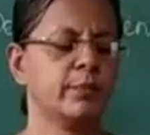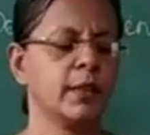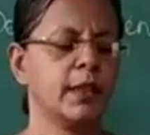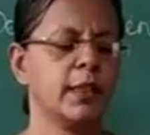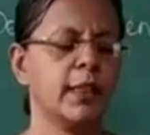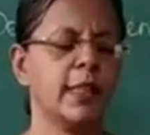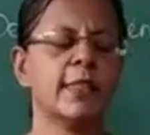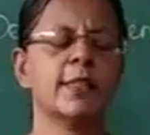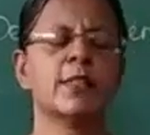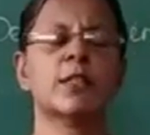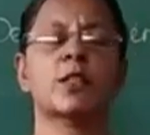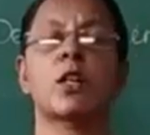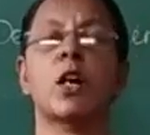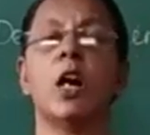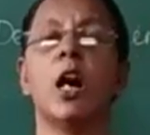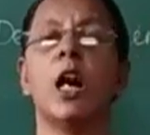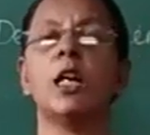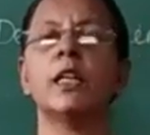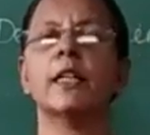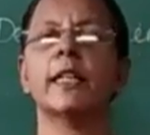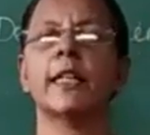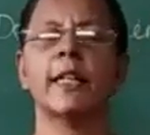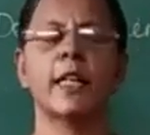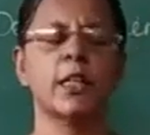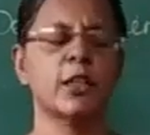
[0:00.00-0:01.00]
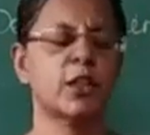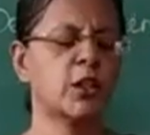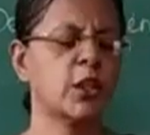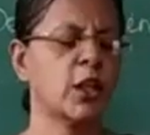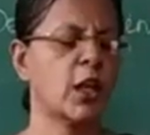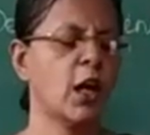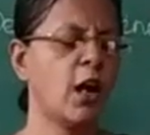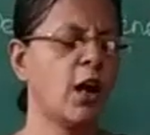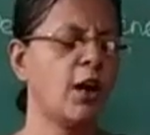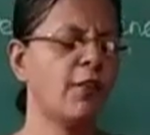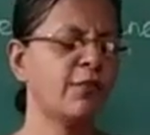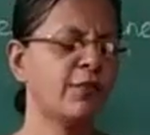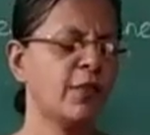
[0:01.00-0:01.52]
is called
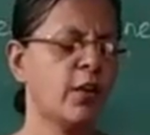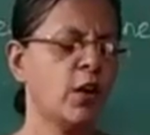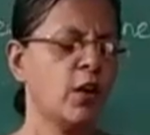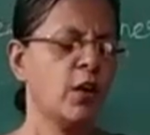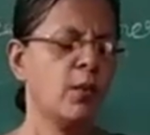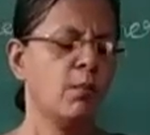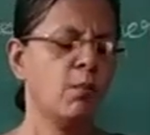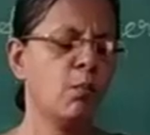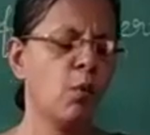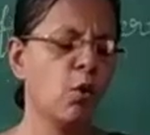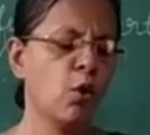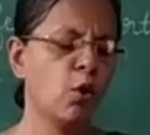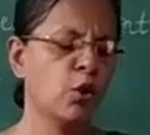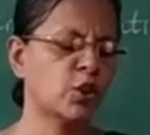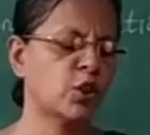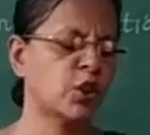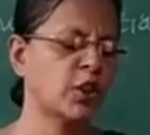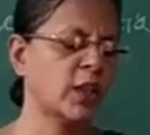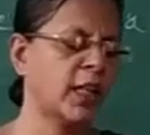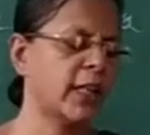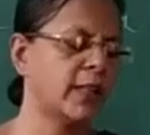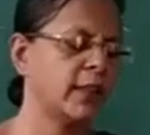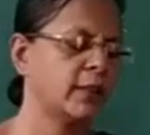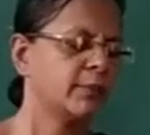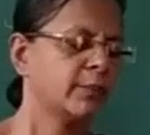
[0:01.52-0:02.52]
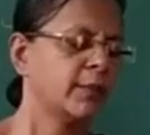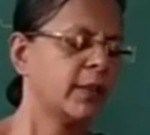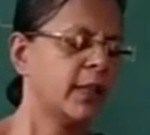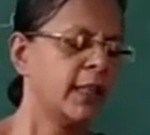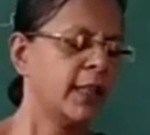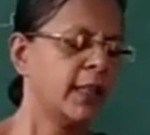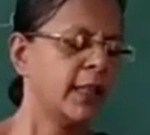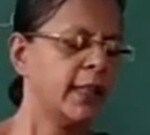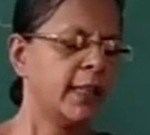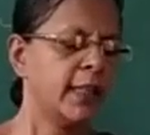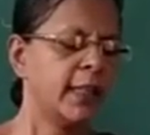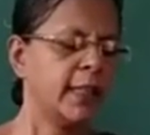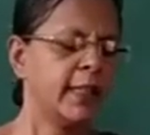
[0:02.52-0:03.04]
inertia of motion.
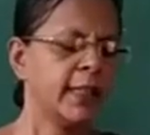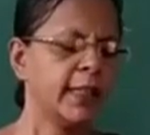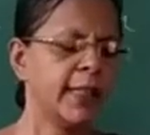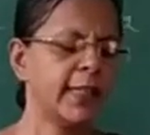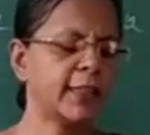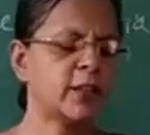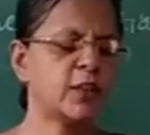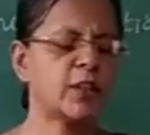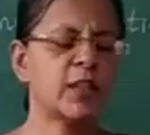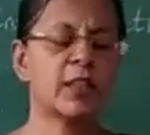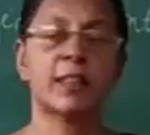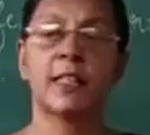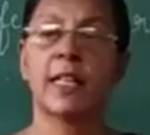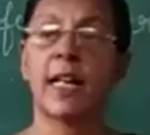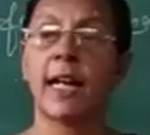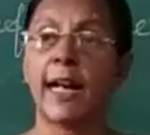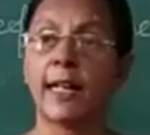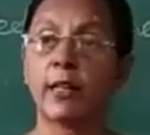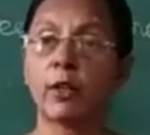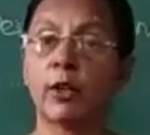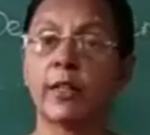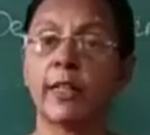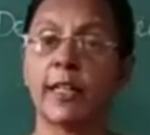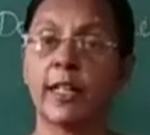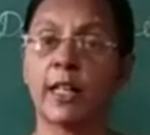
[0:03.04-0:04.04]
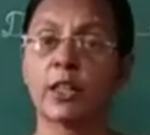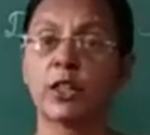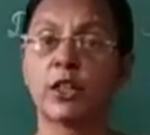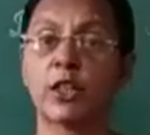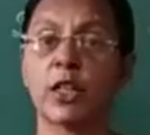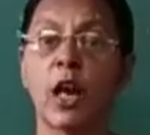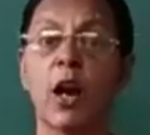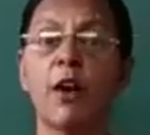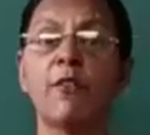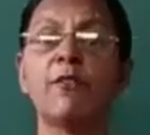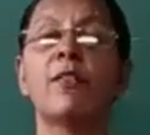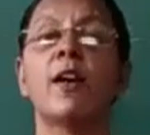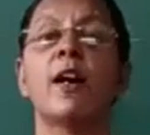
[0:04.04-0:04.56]
Next, third,
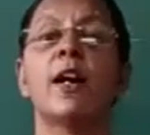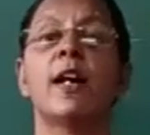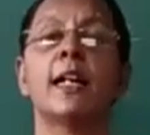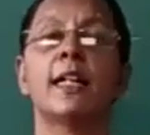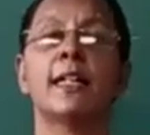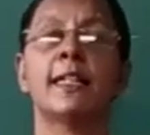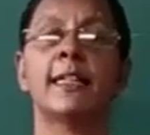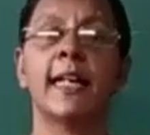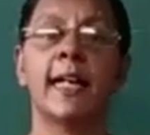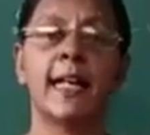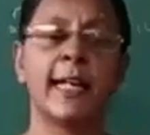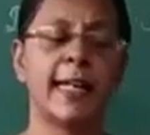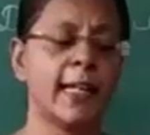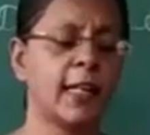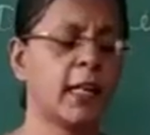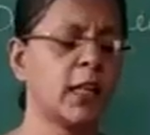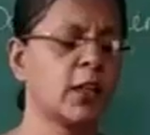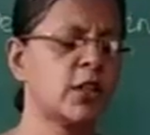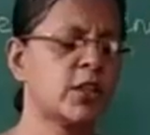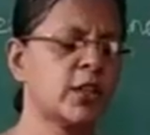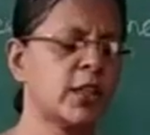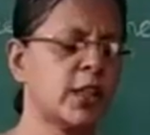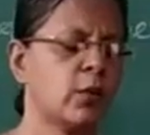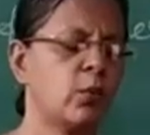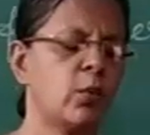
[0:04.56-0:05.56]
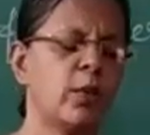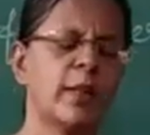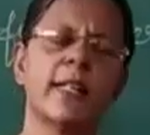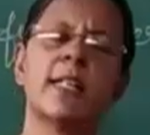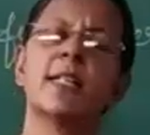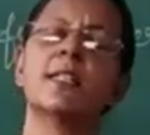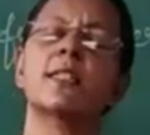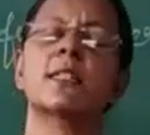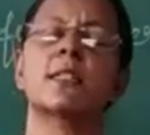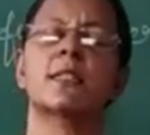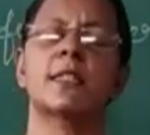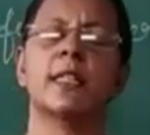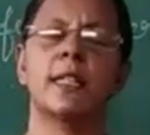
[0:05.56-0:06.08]
inertia of direction. What
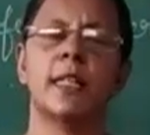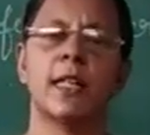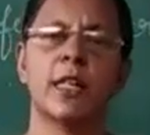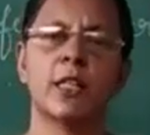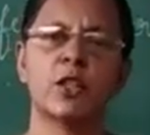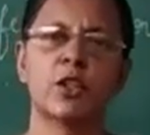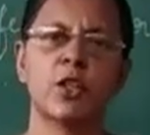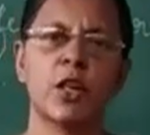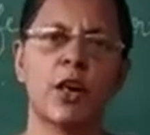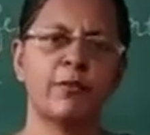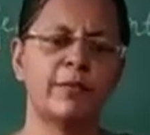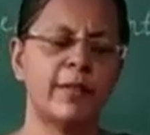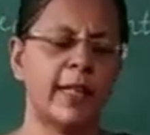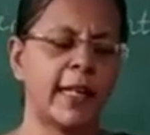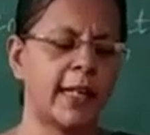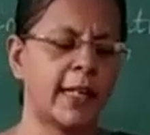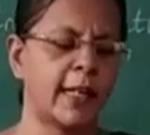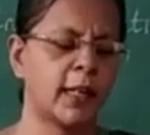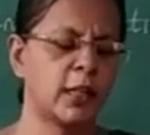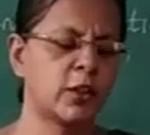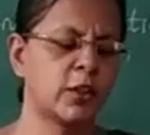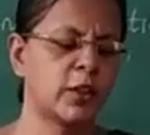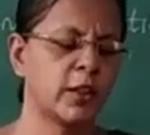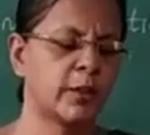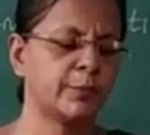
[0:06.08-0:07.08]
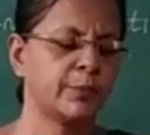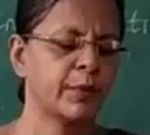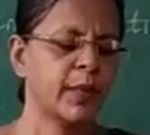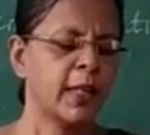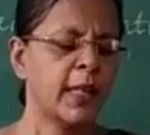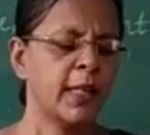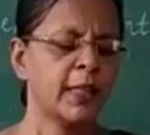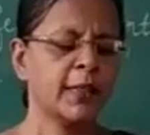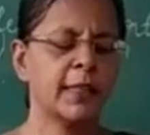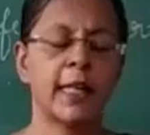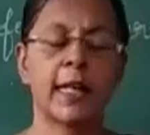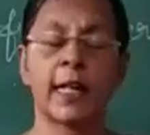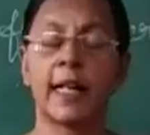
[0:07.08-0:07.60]
is inertia of direction?
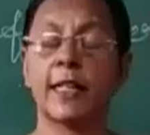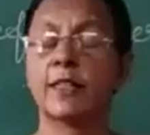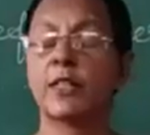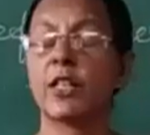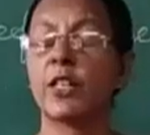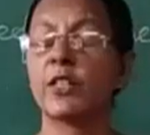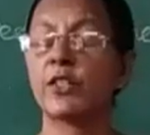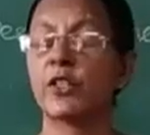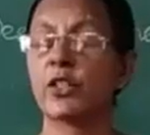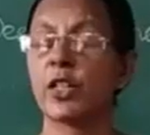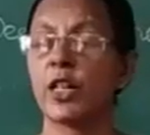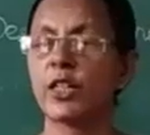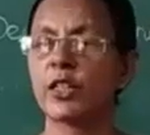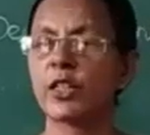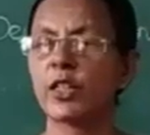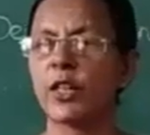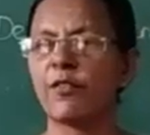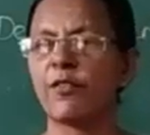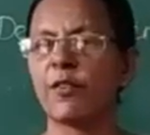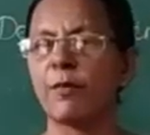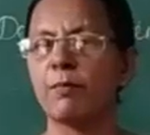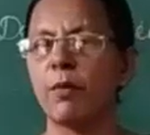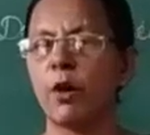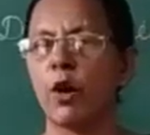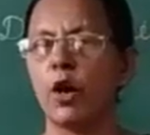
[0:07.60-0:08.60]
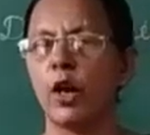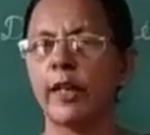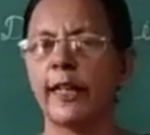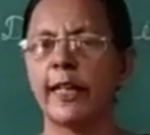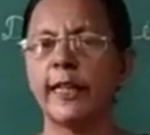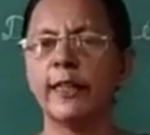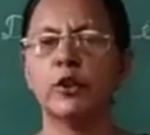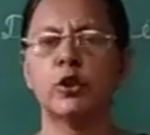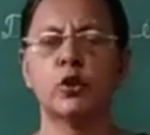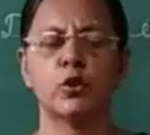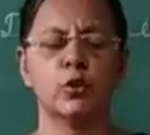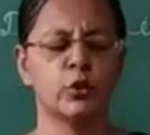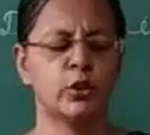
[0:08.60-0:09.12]
The resistance of a
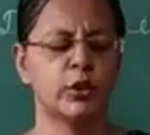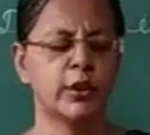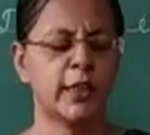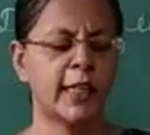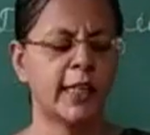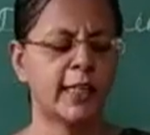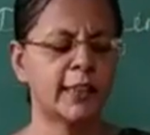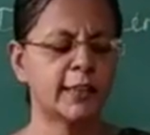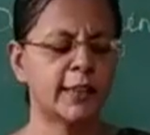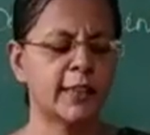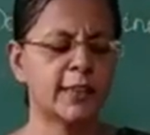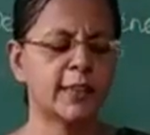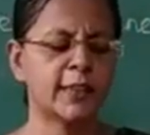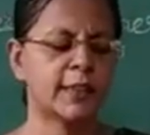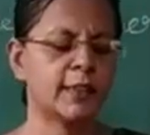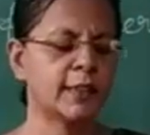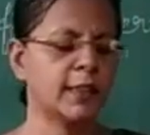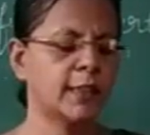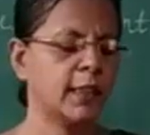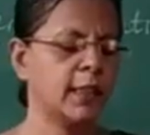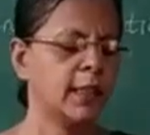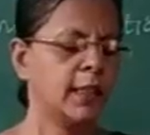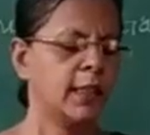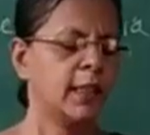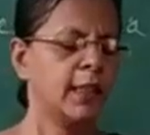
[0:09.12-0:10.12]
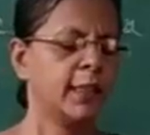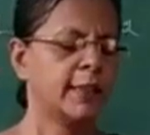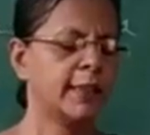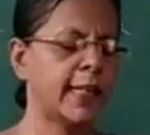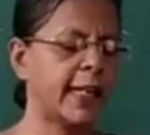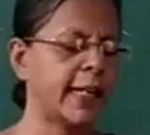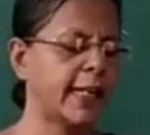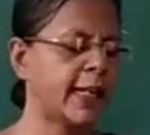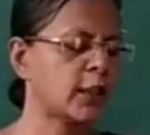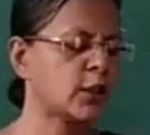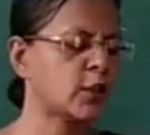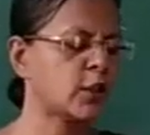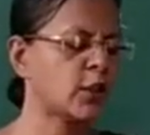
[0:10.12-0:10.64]
body to change its
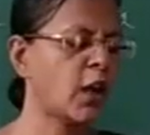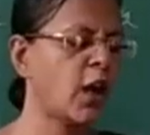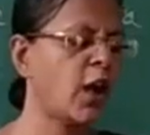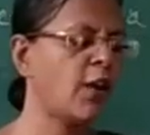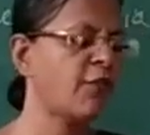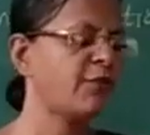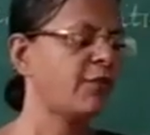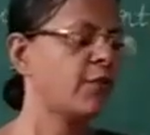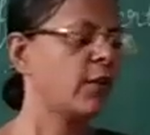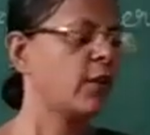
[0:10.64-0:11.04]
direction of